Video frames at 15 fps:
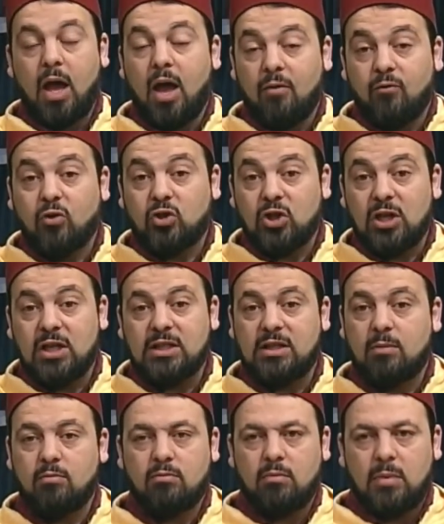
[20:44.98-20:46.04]
unfortunately
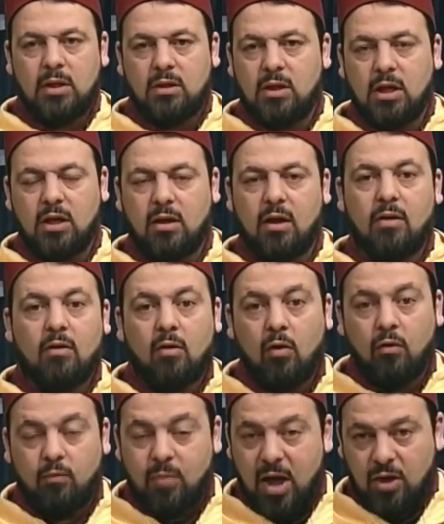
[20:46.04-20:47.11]
some think
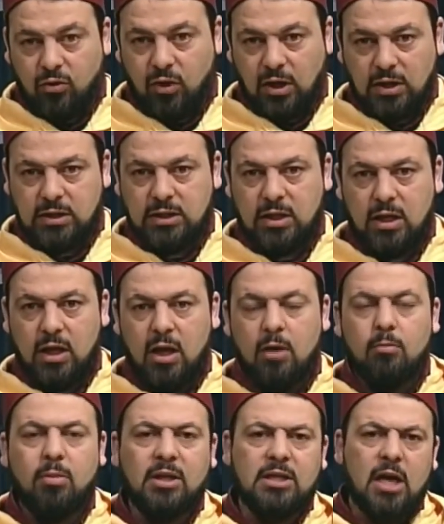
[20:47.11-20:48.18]
of bad things.
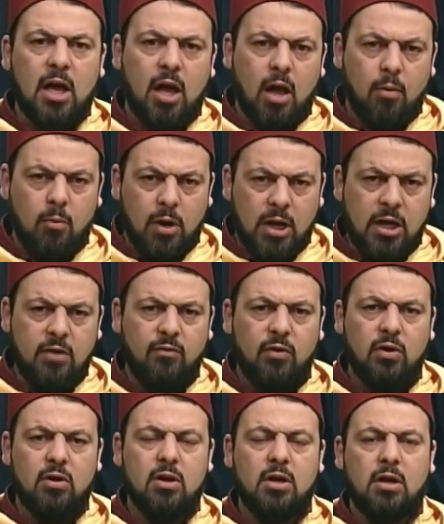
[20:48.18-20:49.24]
But a
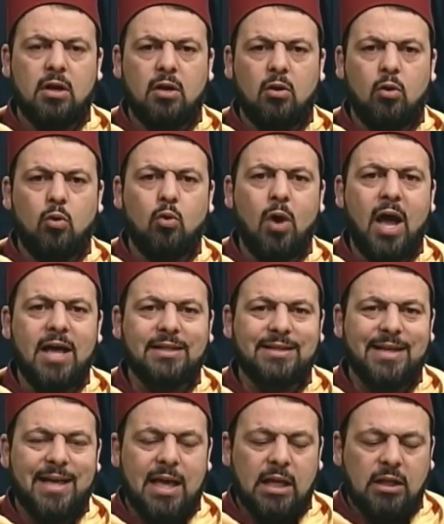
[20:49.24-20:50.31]
believer who
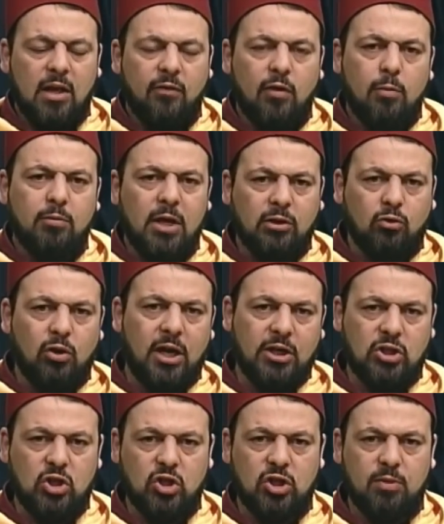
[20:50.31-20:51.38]
has developed that
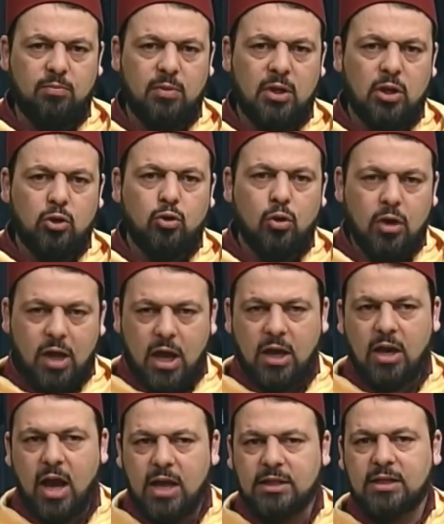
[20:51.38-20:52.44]
relationship to
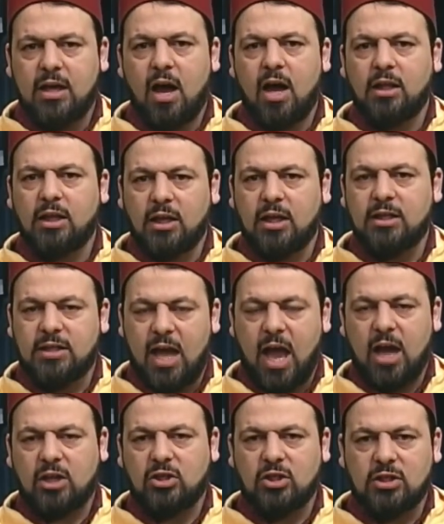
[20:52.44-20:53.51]
recognize God and his
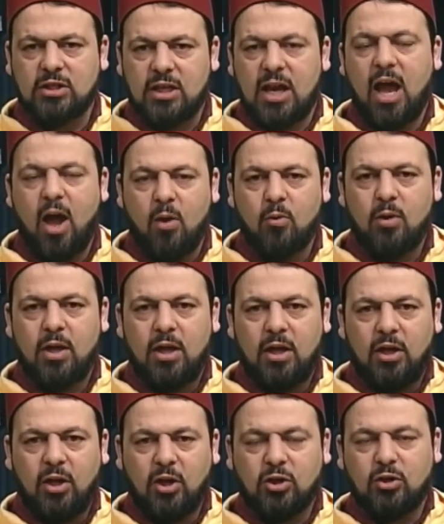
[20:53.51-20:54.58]
actions and how
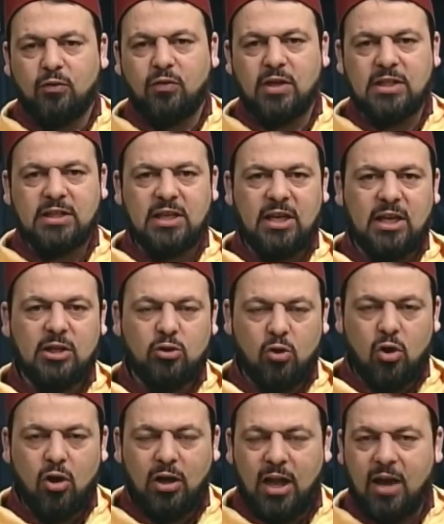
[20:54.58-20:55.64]
he intervenes in his or
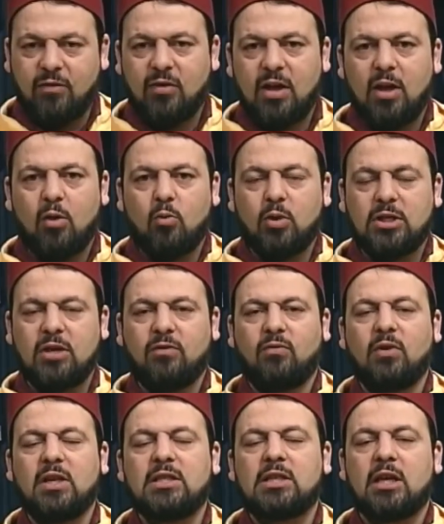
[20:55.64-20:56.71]
her life, what he
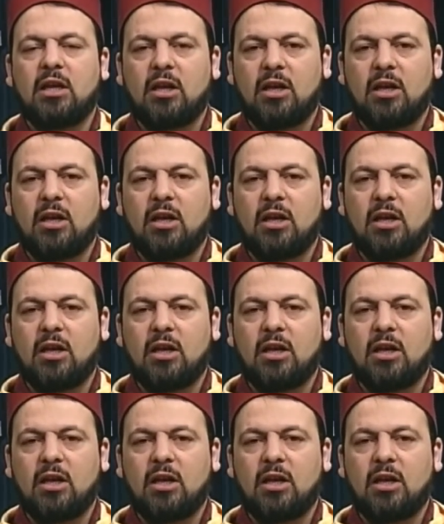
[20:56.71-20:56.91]
feels